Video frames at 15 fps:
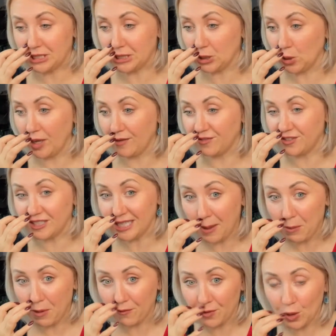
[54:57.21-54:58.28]
So if some
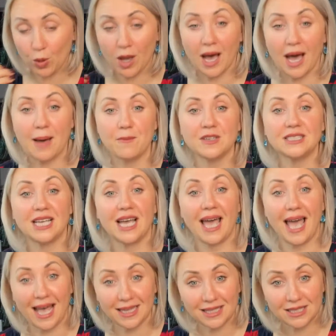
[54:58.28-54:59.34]
of you come with the
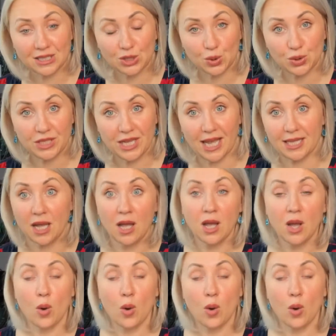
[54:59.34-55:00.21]
attitude that,